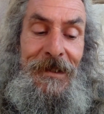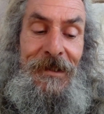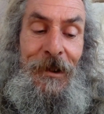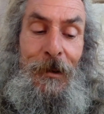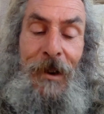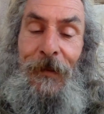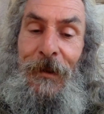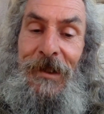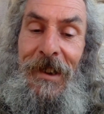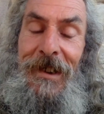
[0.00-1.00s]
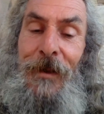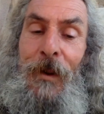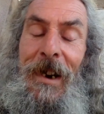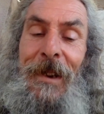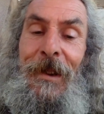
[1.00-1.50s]
So if you take
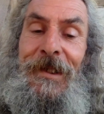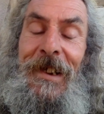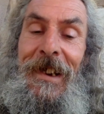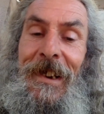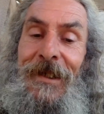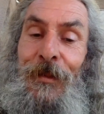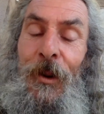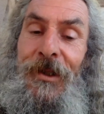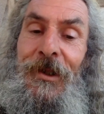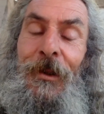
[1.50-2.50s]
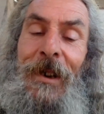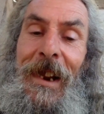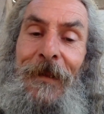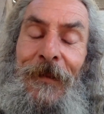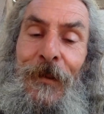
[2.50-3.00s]
away the D's, what you're
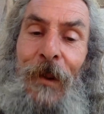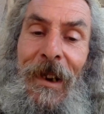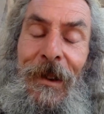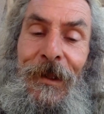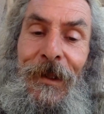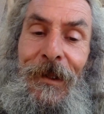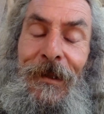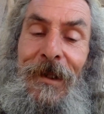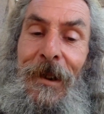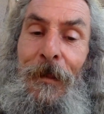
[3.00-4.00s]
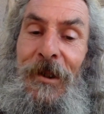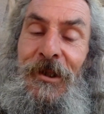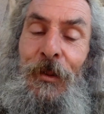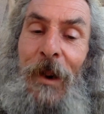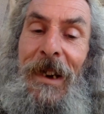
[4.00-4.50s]
left with
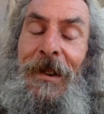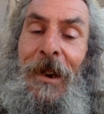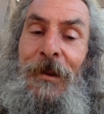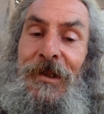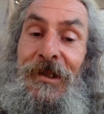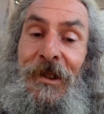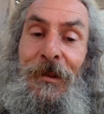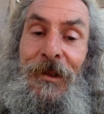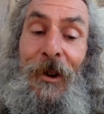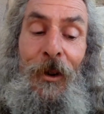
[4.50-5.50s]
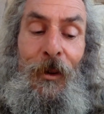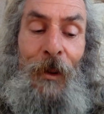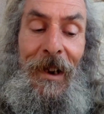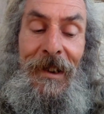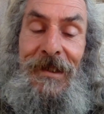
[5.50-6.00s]
between those two
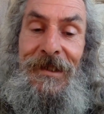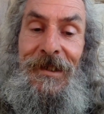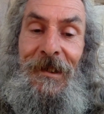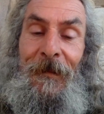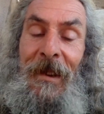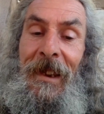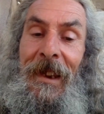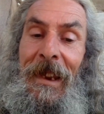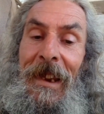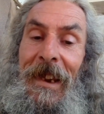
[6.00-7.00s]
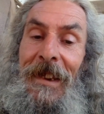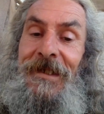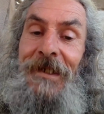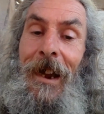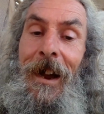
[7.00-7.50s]
doorways
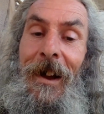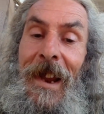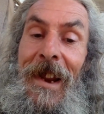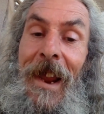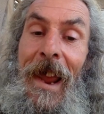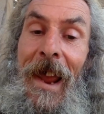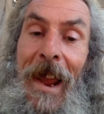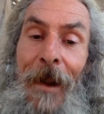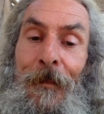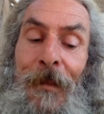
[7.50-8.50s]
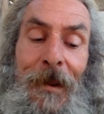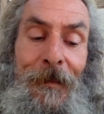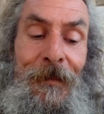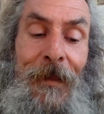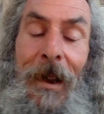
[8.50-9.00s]
is I am
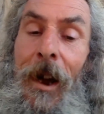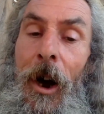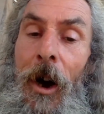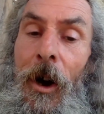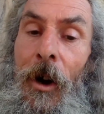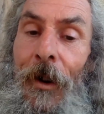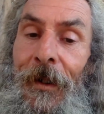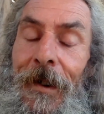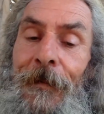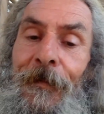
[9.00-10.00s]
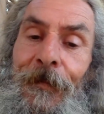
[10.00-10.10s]
on.